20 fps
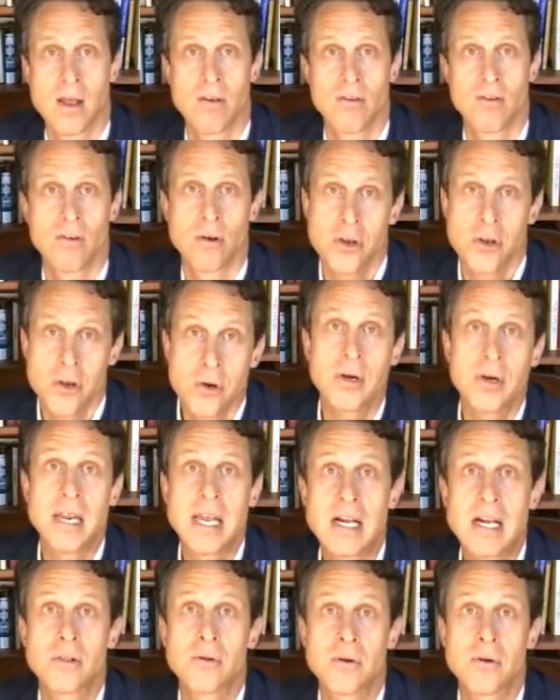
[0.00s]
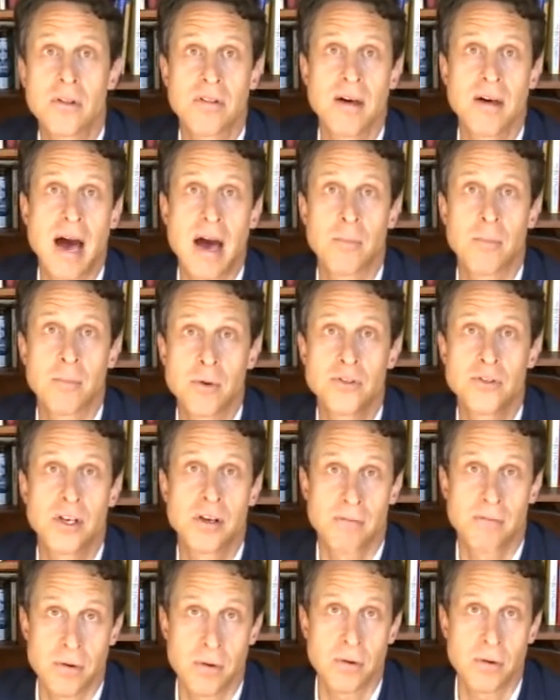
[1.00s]
So you can eat
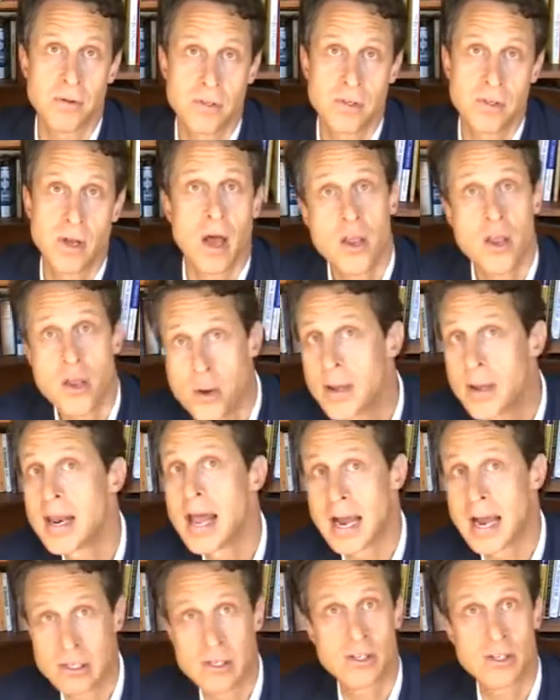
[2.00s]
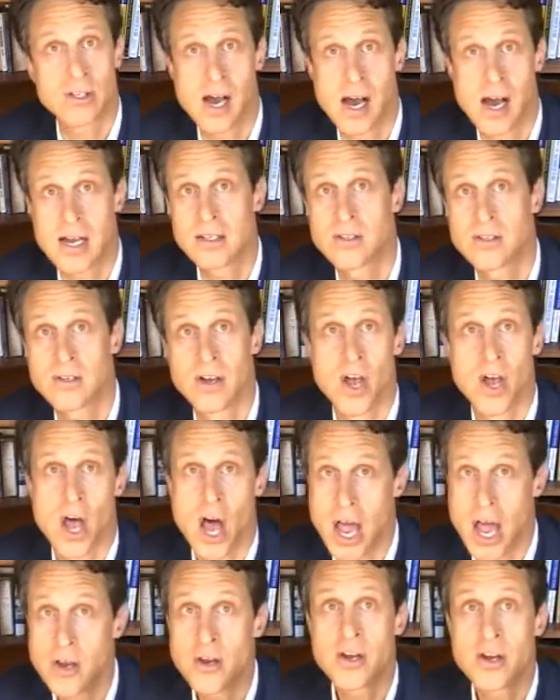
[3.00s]
glutathione-boosting foods, you can exercise,
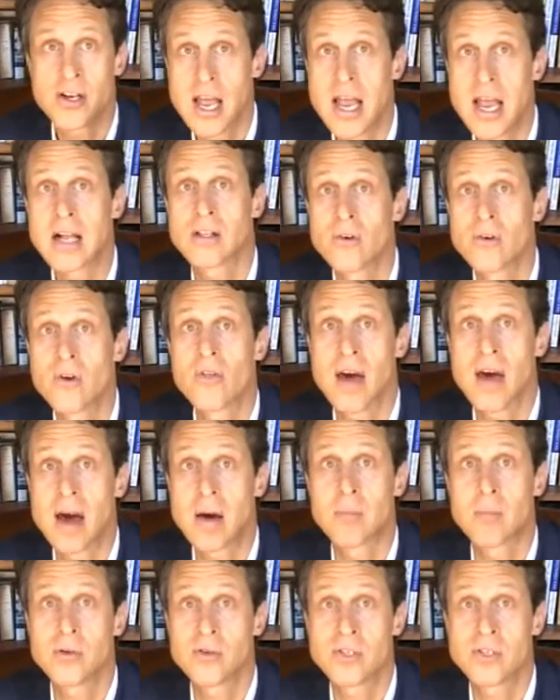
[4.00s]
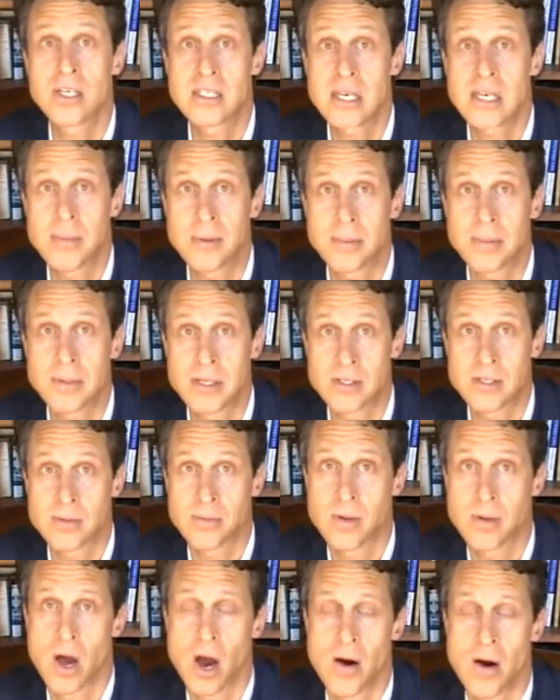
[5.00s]
and you can take glutathione-boosting supplements.
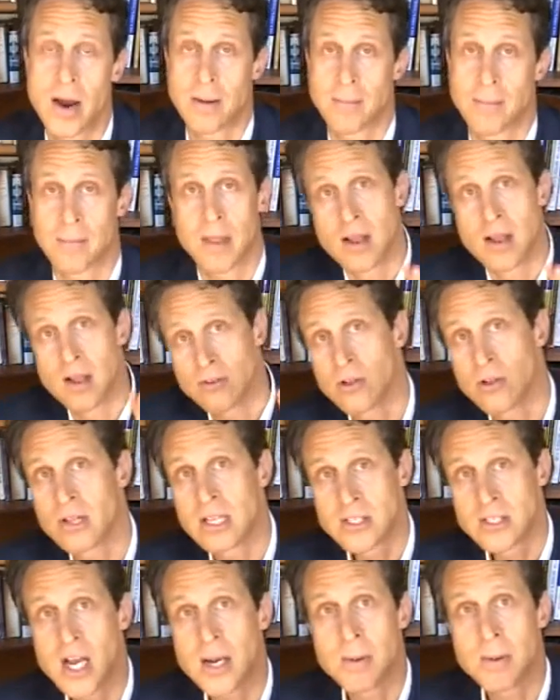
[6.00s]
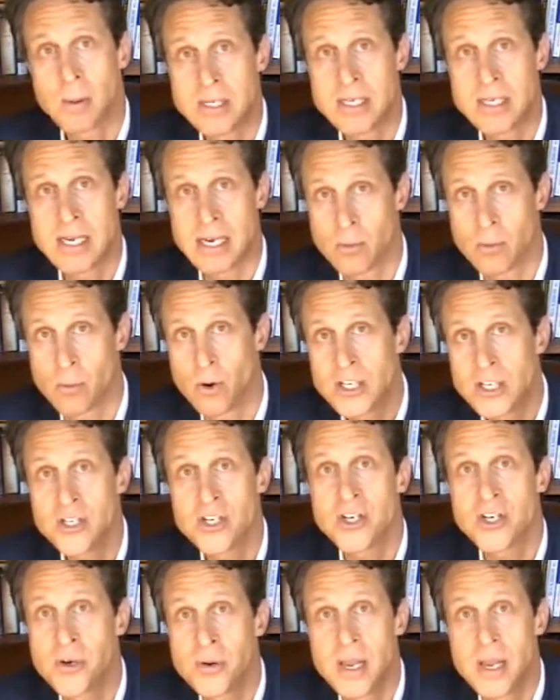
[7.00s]
All right, so let's talk about what to eat. What
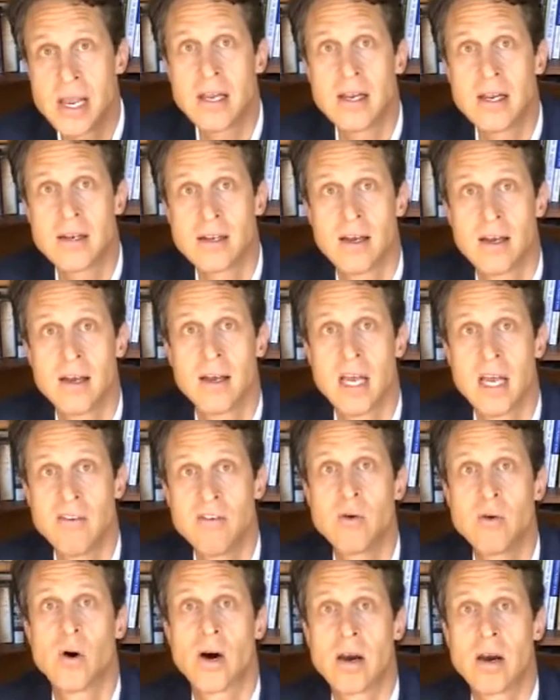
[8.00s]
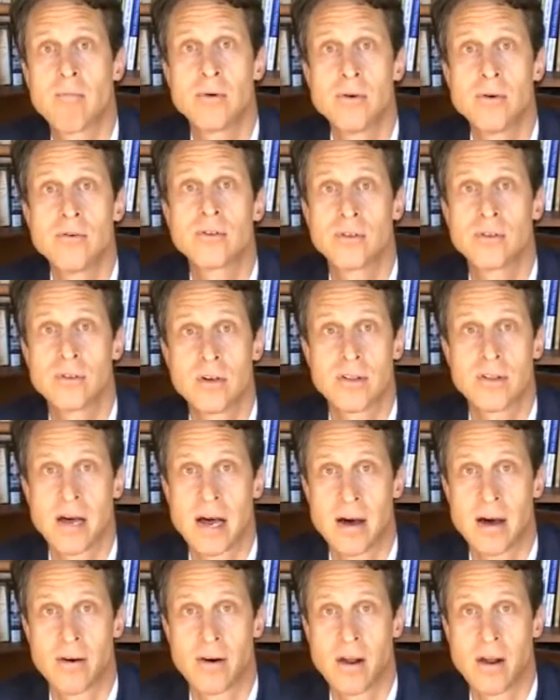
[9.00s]
should you eat if you want to boost
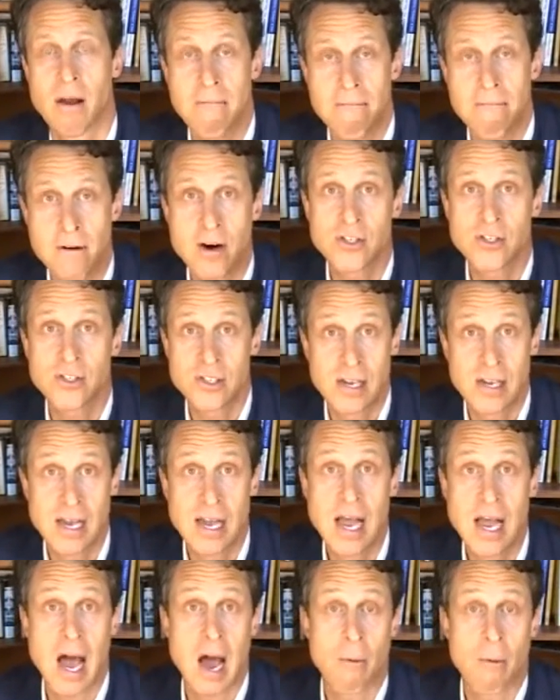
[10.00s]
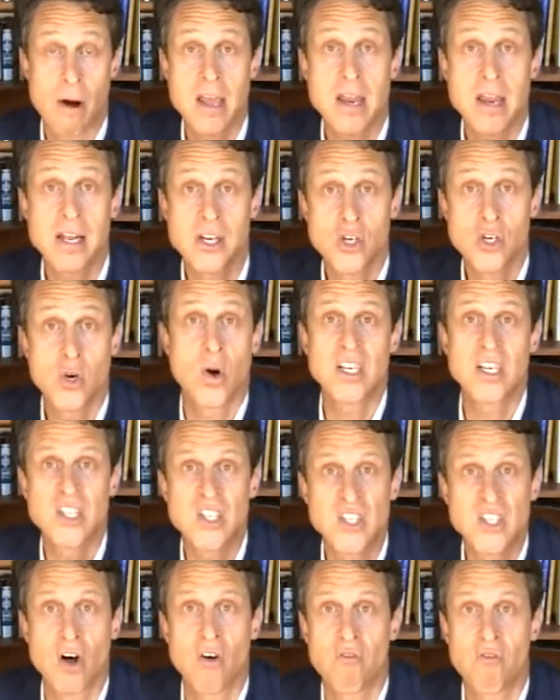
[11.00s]
glutathione? First, I want you to enjoy
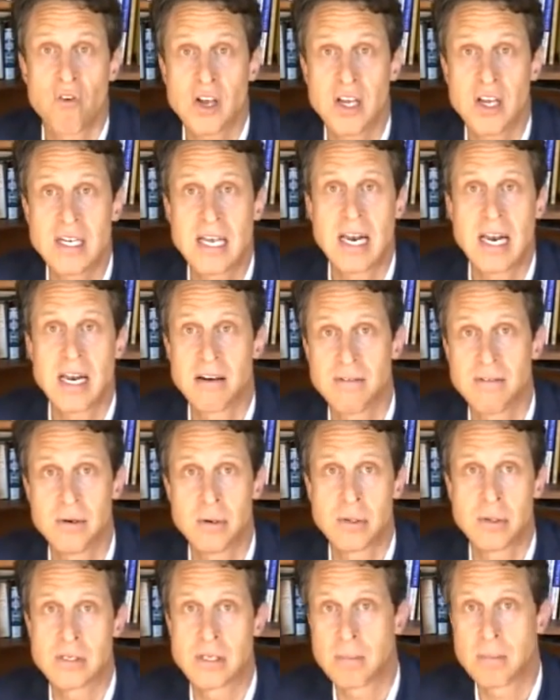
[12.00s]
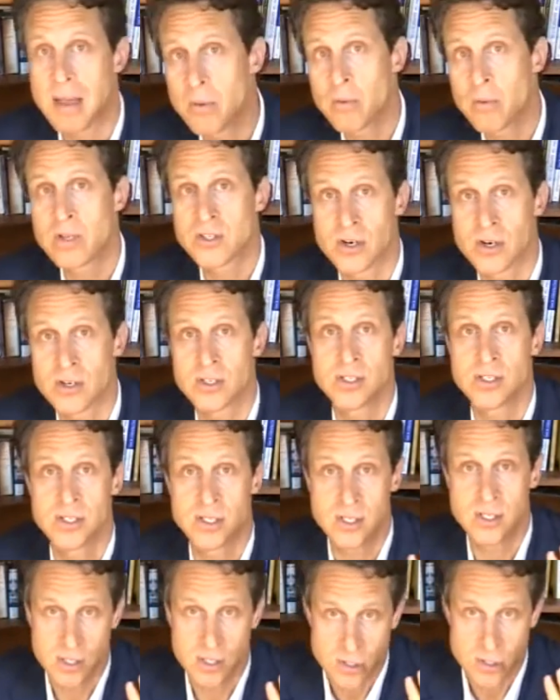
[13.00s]
sulfur-containing foods. And the main ones are
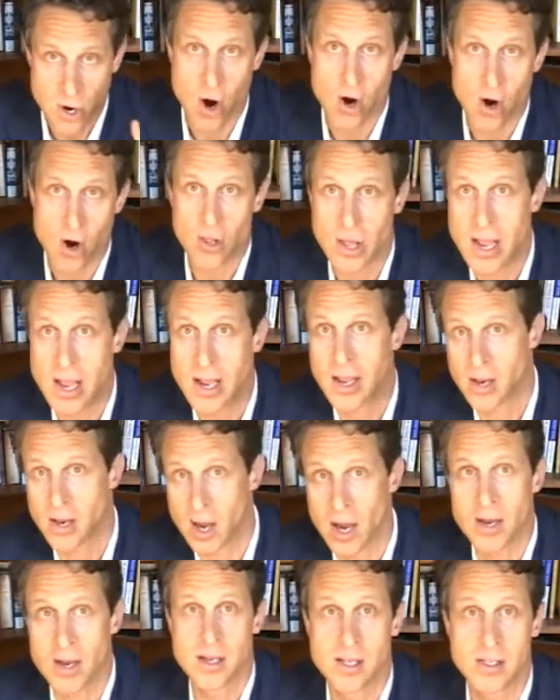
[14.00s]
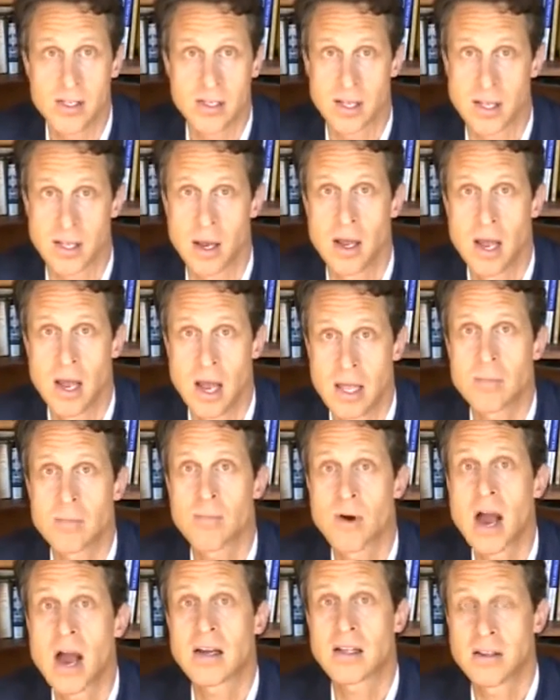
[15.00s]
garlic and onions and the
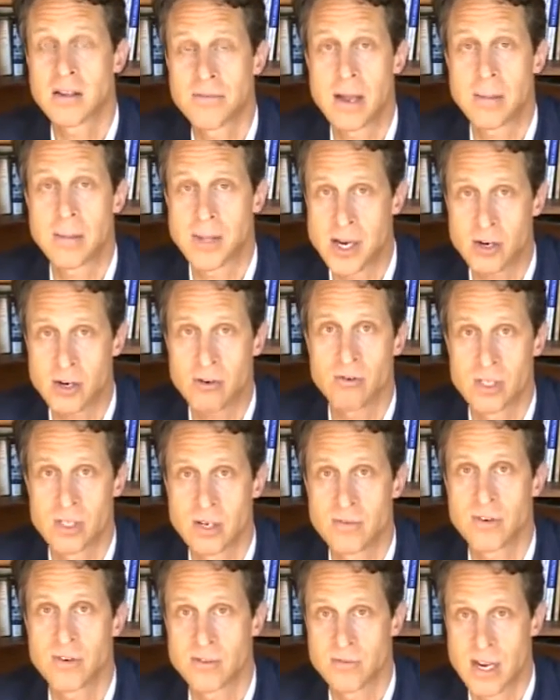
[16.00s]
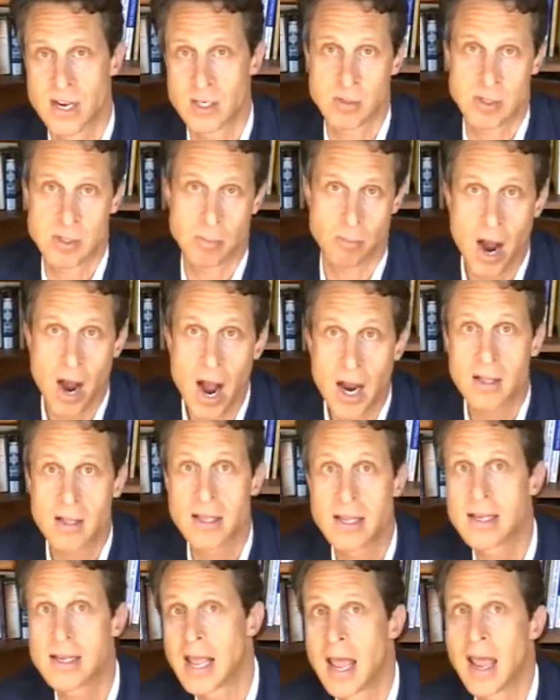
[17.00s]
broccoli family, your cruciferous vegetables.
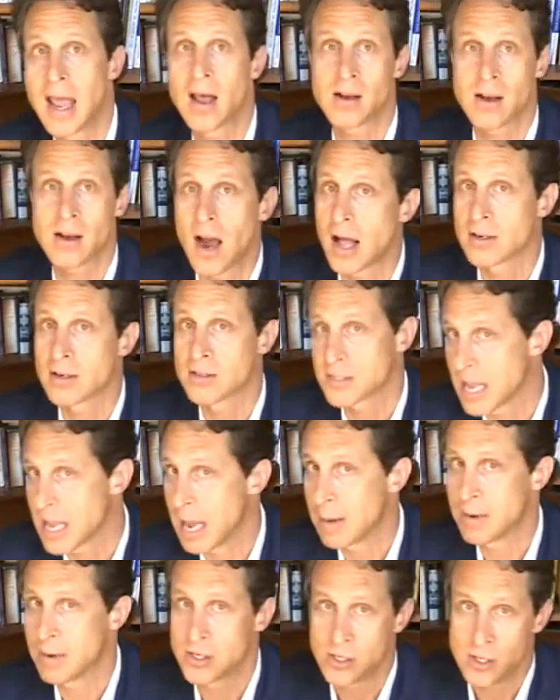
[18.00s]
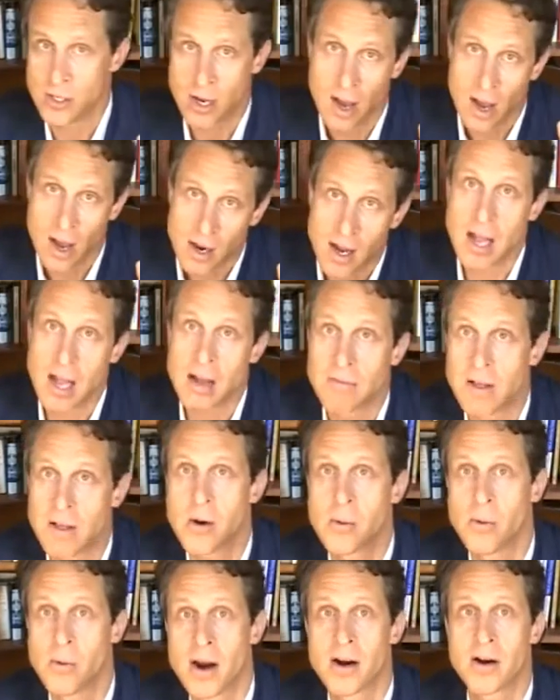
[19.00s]
Broccoli, kale, collards, cabbage,
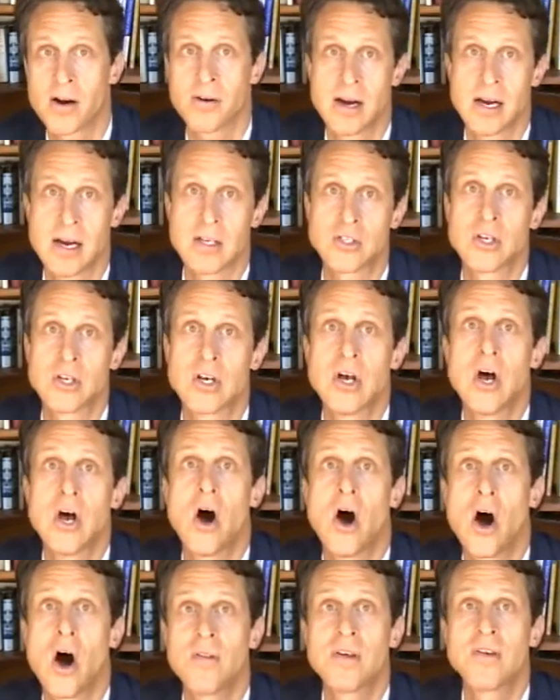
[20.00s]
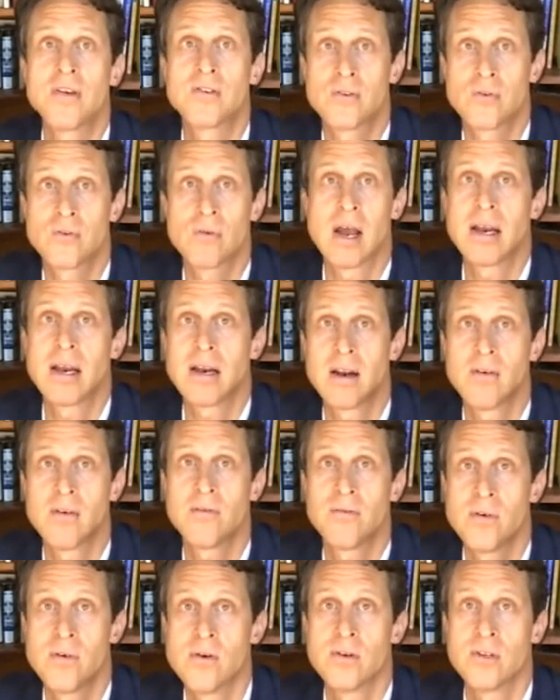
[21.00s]
cauliflower, watercress, all these great
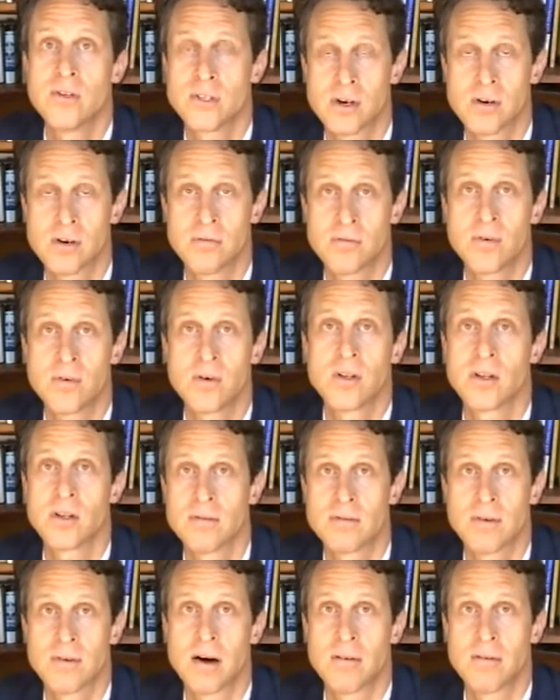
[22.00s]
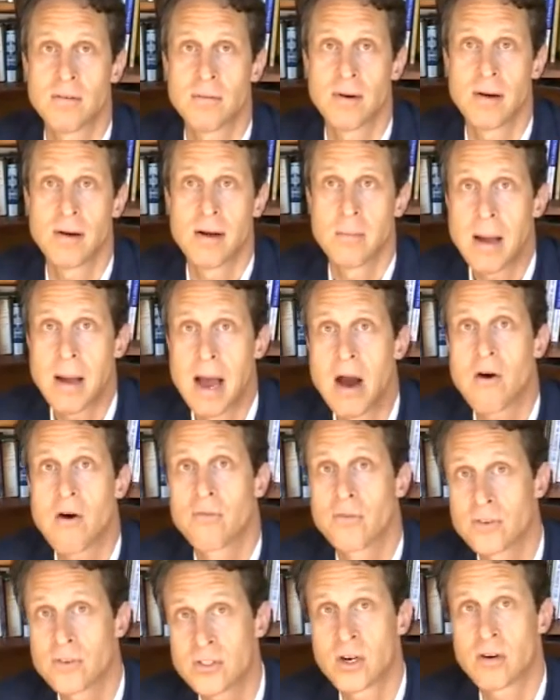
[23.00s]
foods that are full of
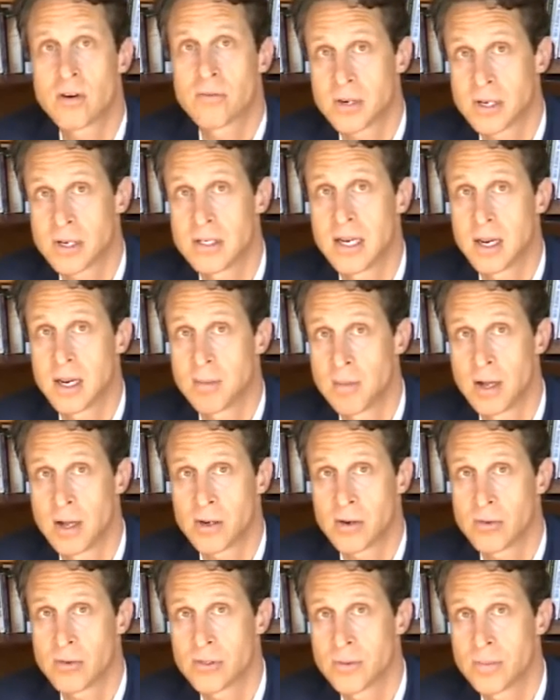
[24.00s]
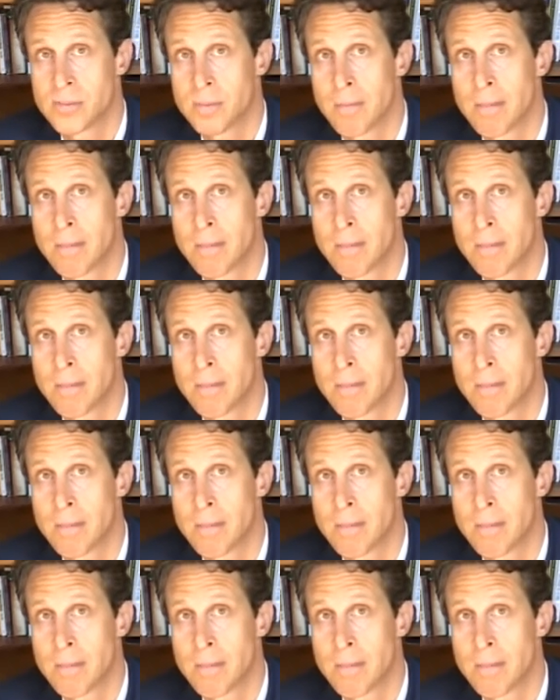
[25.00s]
powerful sulfur-containing molecules.